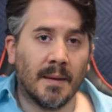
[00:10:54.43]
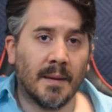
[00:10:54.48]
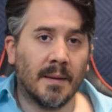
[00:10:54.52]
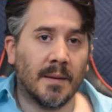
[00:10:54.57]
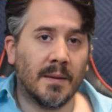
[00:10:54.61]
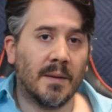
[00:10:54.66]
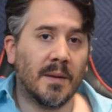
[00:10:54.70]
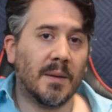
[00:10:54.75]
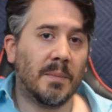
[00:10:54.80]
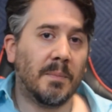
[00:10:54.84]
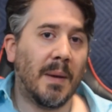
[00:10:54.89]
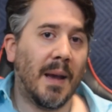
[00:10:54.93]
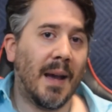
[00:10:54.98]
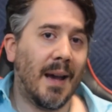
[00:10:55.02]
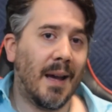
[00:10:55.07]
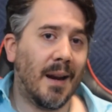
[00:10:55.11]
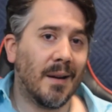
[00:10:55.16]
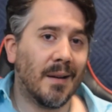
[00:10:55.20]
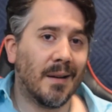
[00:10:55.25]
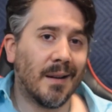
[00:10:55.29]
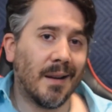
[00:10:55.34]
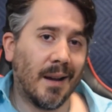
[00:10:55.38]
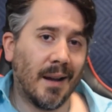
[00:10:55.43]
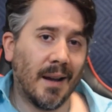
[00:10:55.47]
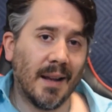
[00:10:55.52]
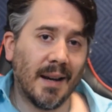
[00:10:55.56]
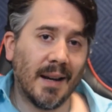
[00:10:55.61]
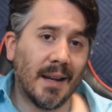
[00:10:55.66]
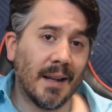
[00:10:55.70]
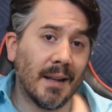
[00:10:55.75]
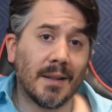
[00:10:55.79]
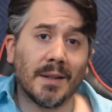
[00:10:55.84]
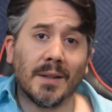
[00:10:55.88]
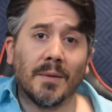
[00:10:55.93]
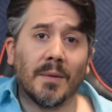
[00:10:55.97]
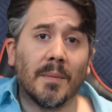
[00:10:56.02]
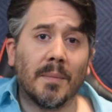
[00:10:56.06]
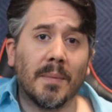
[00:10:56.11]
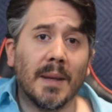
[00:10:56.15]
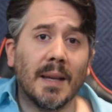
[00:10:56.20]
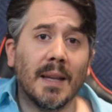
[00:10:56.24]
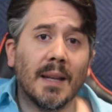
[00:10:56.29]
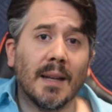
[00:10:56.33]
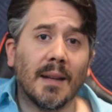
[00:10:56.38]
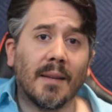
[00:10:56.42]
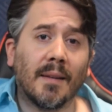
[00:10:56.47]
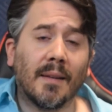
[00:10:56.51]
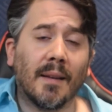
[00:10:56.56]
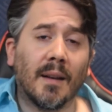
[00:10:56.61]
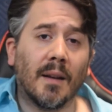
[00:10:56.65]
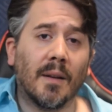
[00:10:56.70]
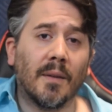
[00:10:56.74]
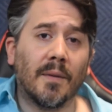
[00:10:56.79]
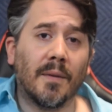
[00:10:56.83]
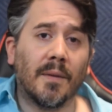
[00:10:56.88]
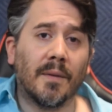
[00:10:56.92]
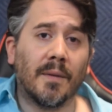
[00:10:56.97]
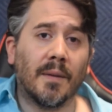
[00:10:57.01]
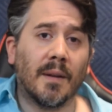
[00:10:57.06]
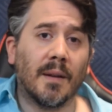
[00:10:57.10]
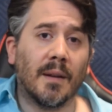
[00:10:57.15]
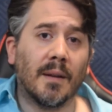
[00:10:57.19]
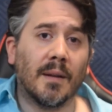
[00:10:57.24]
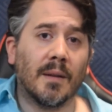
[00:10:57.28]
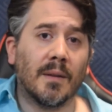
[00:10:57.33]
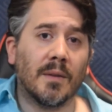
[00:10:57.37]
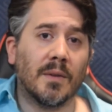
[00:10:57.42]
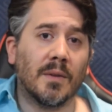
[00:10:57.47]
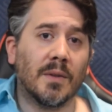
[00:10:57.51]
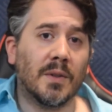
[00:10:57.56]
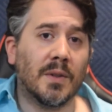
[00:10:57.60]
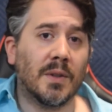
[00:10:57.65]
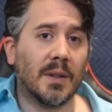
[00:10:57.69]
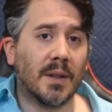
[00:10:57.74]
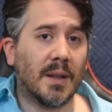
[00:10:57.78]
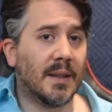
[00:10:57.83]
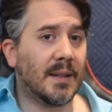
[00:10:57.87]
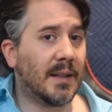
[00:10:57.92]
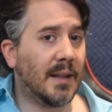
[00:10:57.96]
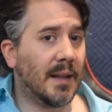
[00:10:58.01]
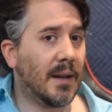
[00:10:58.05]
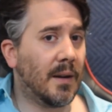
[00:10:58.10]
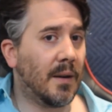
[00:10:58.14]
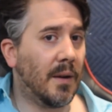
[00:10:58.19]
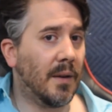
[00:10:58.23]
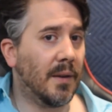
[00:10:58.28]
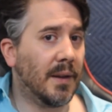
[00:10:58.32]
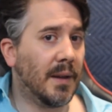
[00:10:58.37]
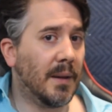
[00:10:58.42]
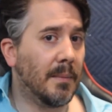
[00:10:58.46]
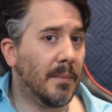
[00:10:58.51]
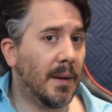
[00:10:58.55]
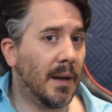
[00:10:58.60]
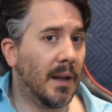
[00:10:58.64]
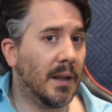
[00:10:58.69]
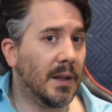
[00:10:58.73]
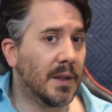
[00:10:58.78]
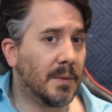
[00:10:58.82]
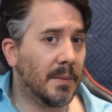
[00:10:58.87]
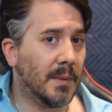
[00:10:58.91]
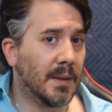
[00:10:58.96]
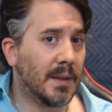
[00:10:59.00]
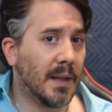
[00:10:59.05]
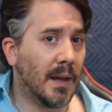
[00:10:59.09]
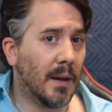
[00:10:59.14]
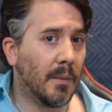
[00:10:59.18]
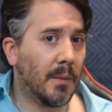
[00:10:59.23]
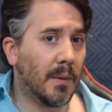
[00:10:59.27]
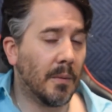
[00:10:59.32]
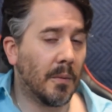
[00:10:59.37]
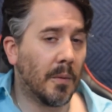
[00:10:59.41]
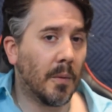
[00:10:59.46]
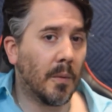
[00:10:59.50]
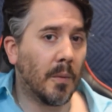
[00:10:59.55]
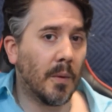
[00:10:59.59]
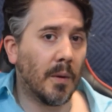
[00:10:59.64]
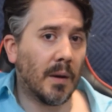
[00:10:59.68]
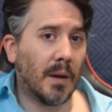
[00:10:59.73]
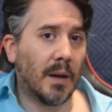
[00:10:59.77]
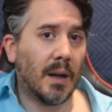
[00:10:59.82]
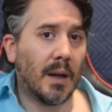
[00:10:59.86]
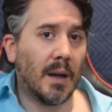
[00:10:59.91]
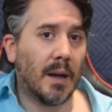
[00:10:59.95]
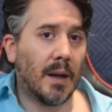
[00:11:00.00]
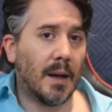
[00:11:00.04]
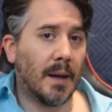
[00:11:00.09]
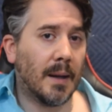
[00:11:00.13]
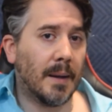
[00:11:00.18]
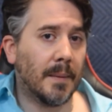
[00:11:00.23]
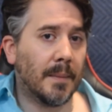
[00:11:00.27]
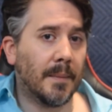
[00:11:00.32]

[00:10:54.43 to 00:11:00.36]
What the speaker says: This pattern kind of gets to repeat itself just like all the embellishments that we were working on.